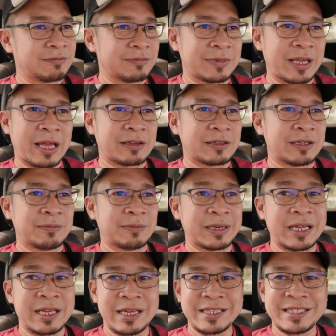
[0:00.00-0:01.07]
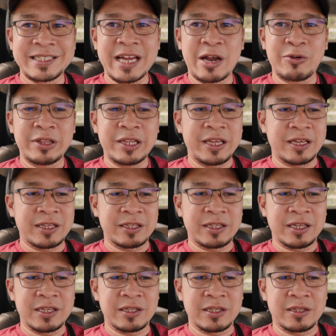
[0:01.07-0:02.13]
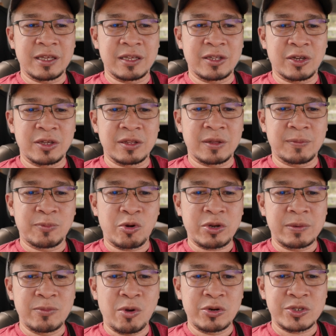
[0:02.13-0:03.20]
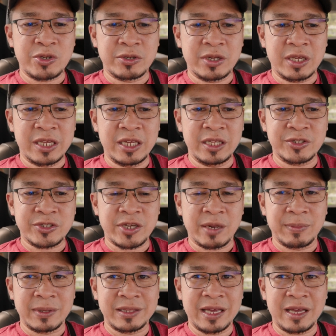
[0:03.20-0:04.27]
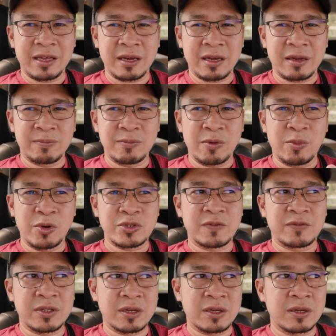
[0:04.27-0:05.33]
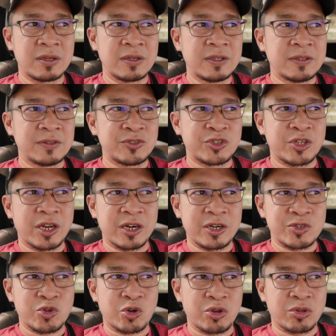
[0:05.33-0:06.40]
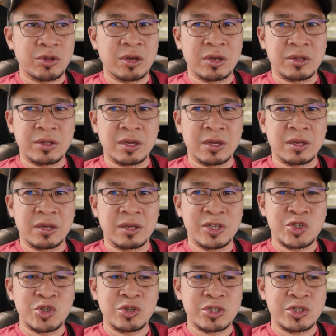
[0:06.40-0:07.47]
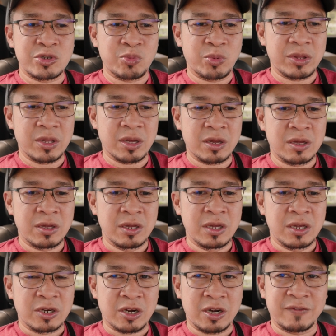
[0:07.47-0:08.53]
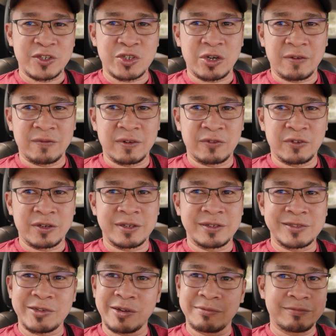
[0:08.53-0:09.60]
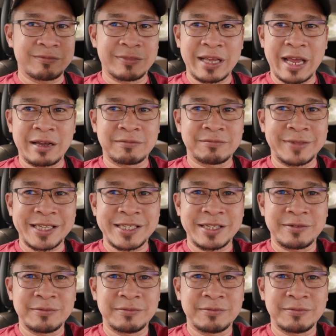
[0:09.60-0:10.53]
Yeah, but it's not really the broken bone is on the heel side, but most of the tears or the issue is with the curvature of the foot. So yeah, that's it.